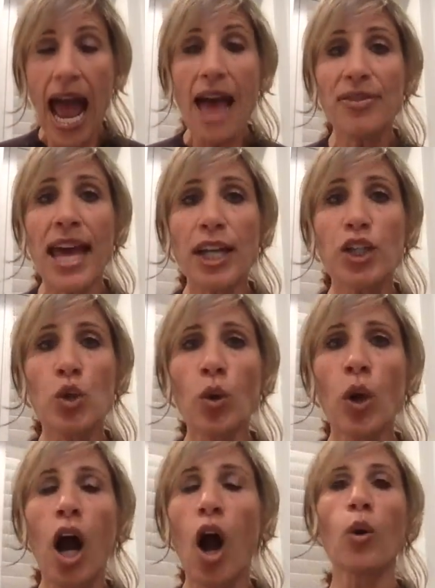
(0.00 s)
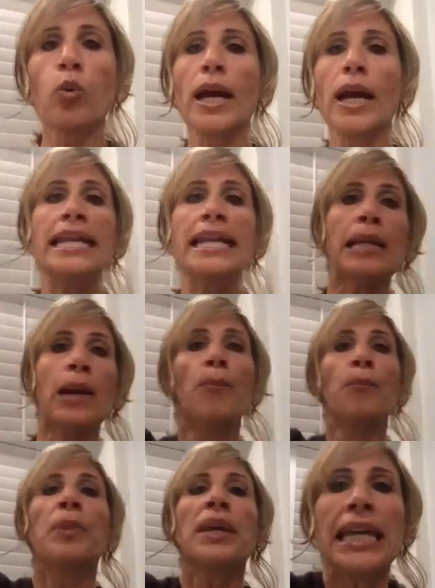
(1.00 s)
And then you are already going to
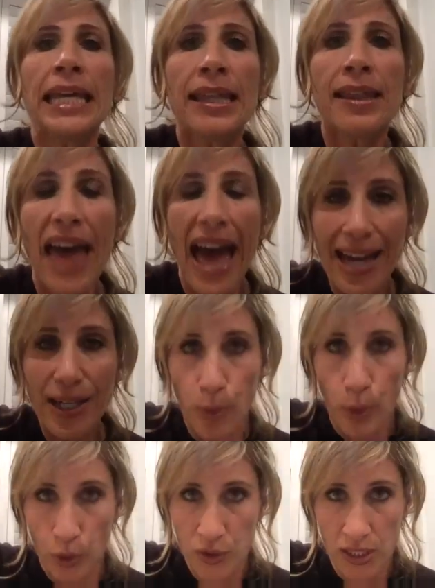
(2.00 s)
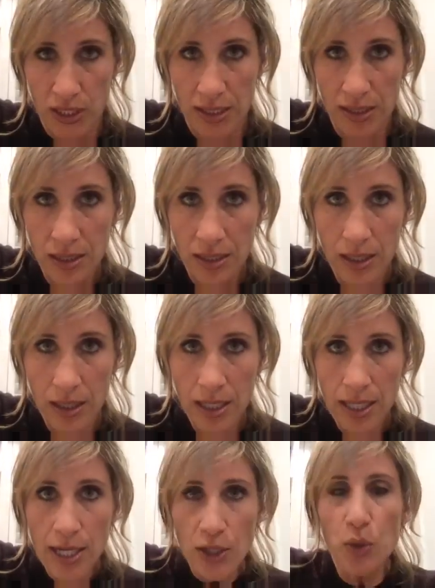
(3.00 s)
be that person
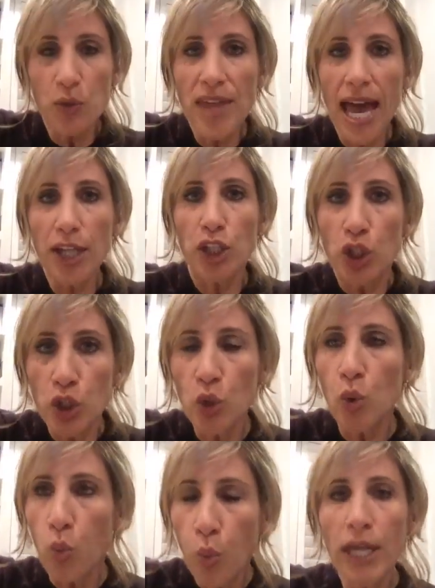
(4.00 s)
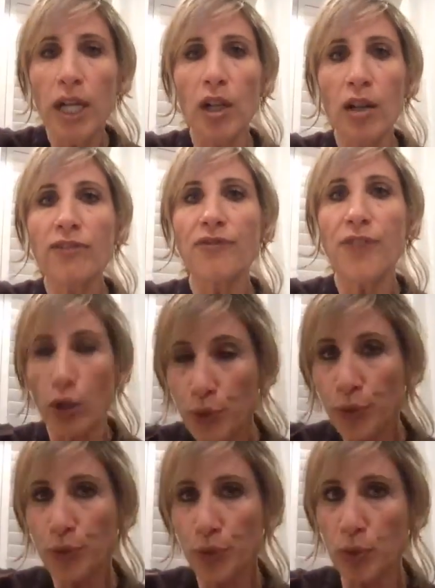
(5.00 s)
so that you will
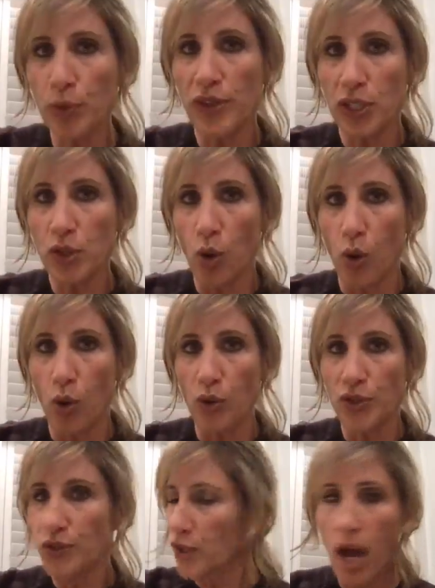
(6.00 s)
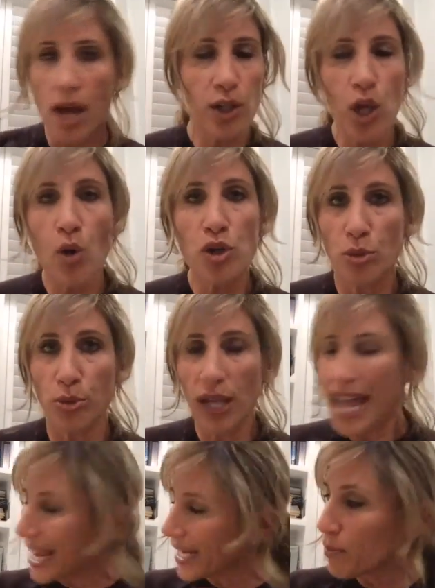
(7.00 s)
follow through with these goals. They're not
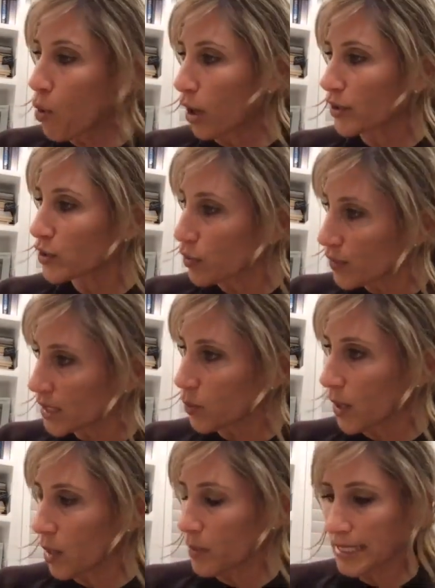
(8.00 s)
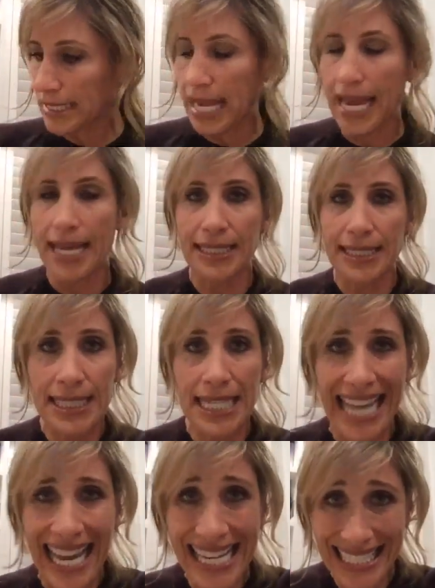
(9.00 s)
negotiable anymore. So this is what I want to say.
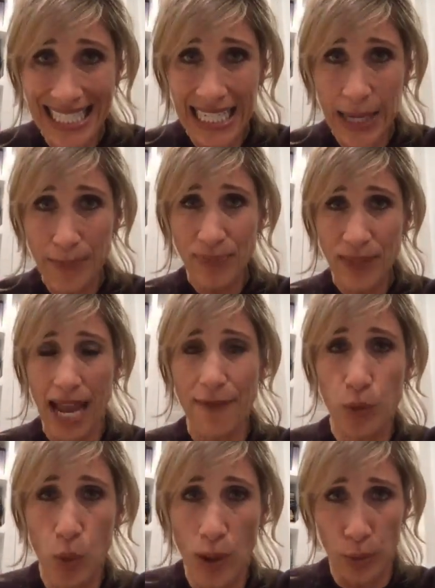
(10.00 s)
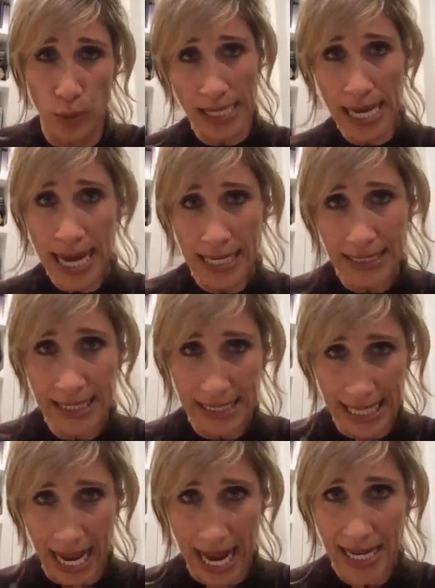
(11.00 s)
Tonight, after what Maria has to
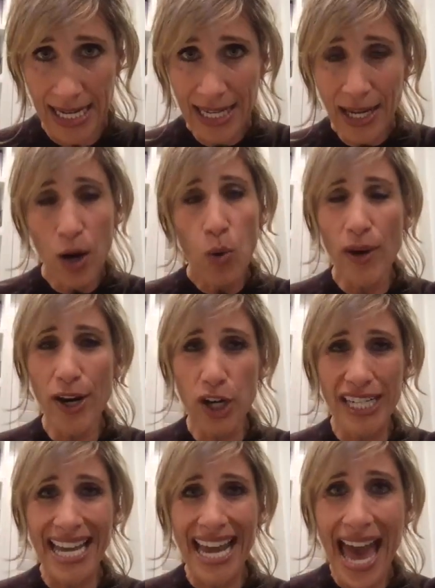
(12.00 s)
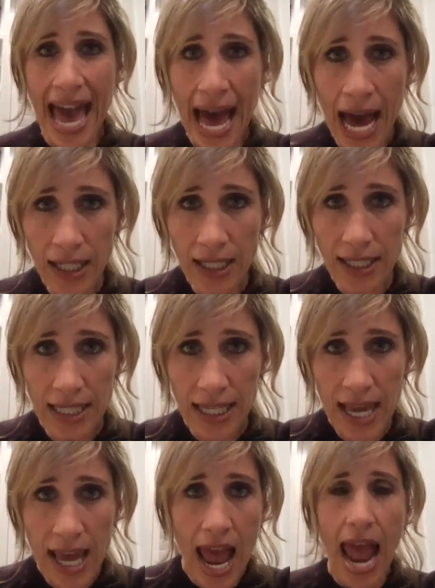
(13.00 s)
say, we are going to act,
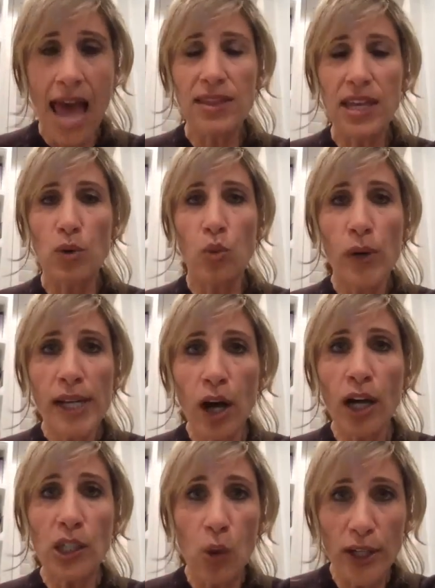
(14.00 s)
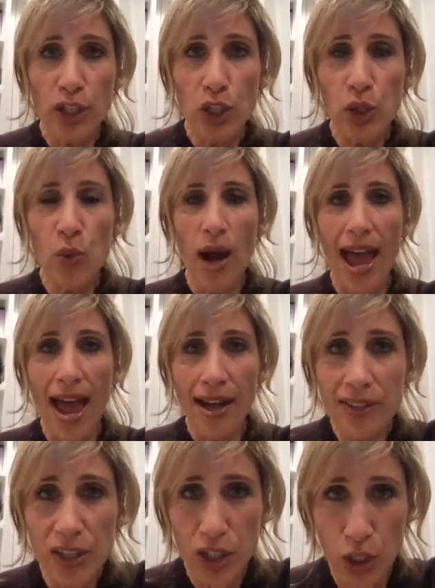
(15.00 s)
and then we are going to
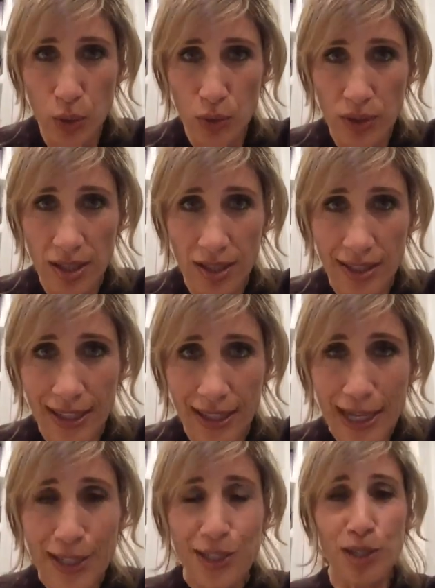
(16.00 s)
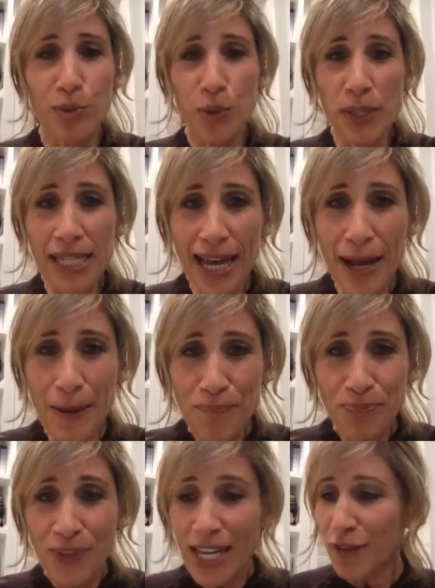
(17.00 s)
execute. So Maria,
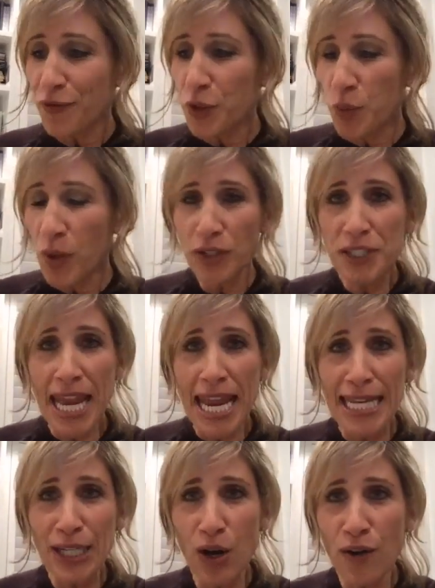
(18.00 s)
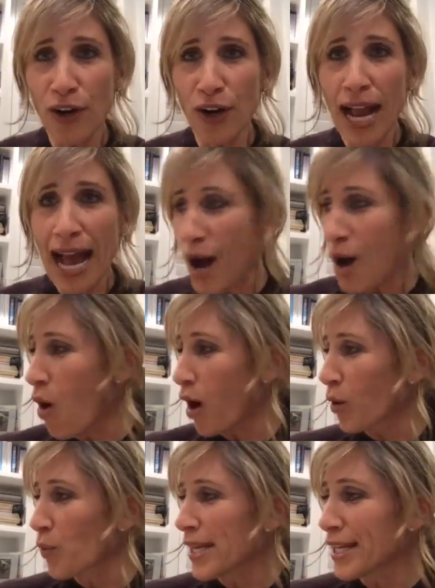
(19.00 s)
if you will take it over, how
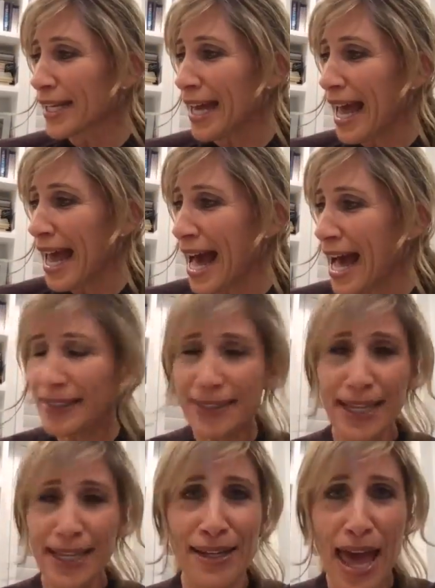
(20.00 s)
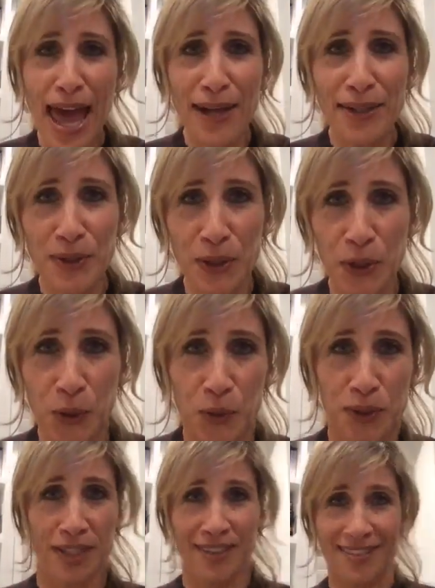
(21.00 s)
are we going to act and execute?